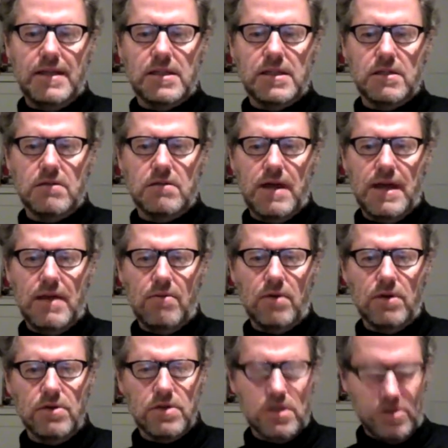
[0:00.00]
to
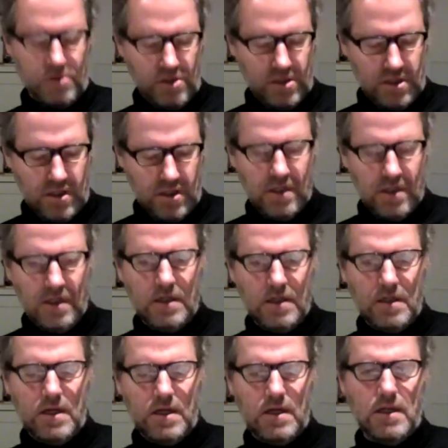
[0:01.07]
anyone who's interested in,
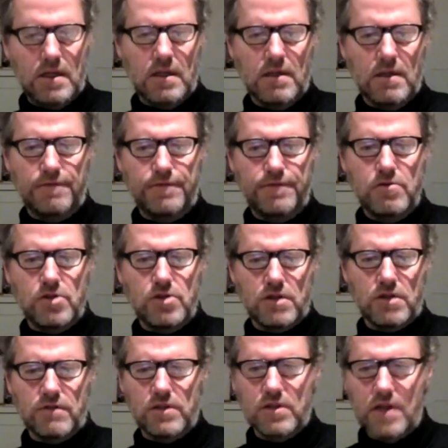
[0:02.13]
in the
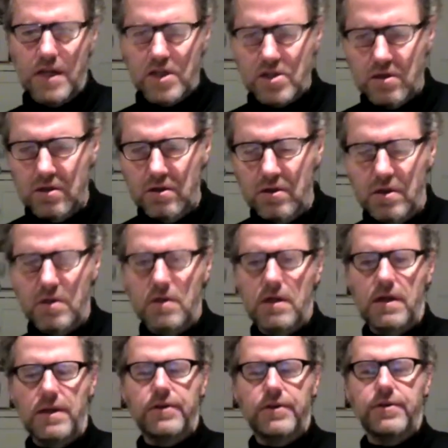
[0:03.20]
future of international law
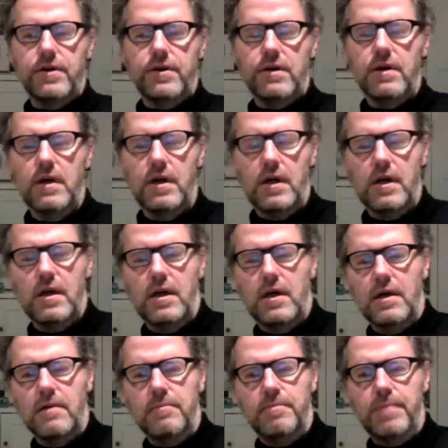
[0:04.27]
under
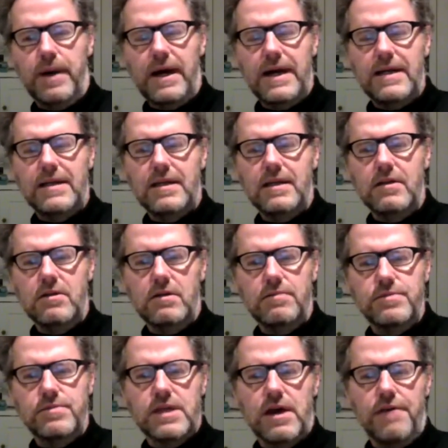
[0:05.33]
Biden, who
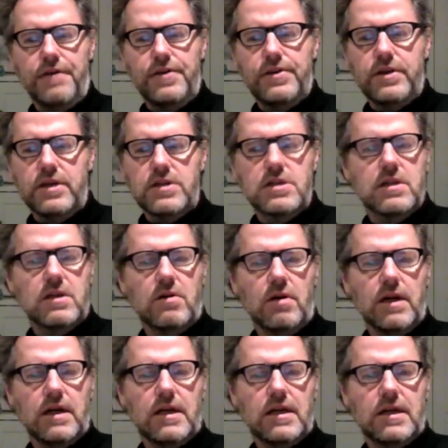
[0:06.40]
himself, I think, is
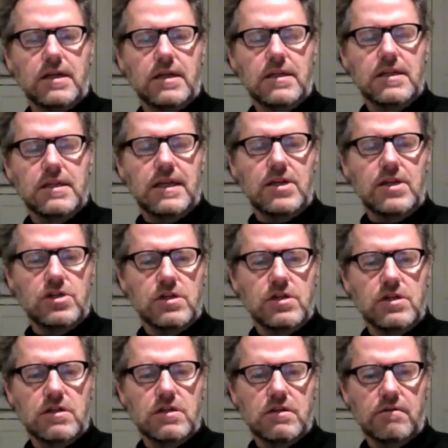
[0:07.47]
quite a
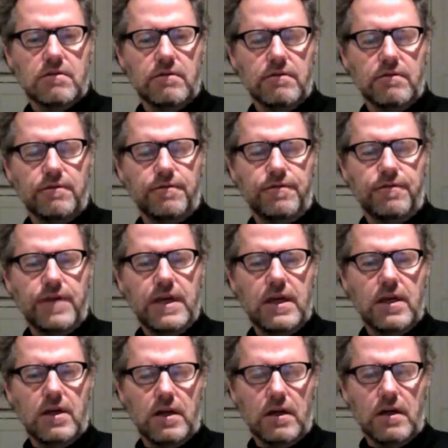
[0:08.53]
contentious
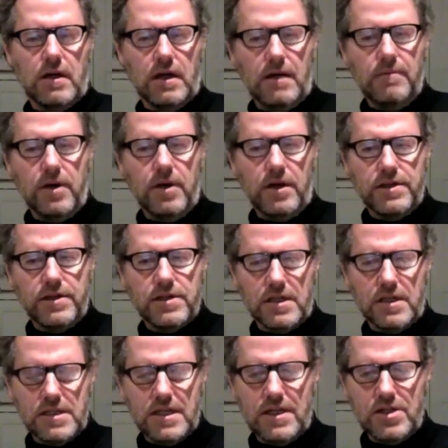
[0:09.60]
figure. Um, not as
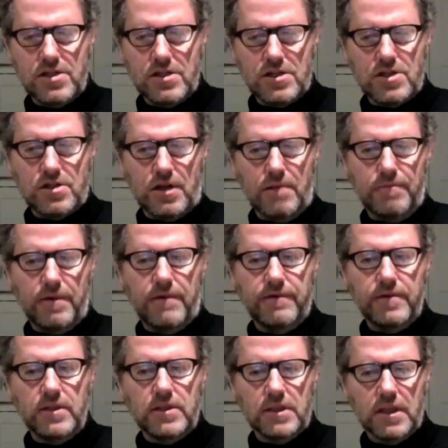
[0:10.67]
contentious as Trump,
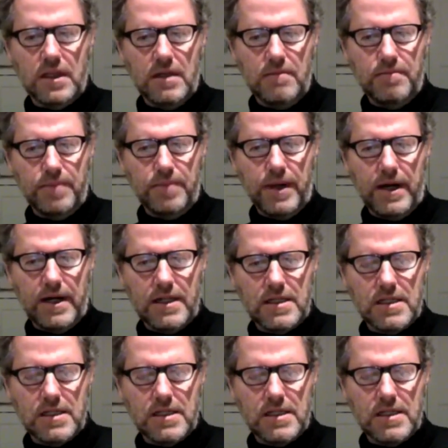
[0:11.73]
obviously, but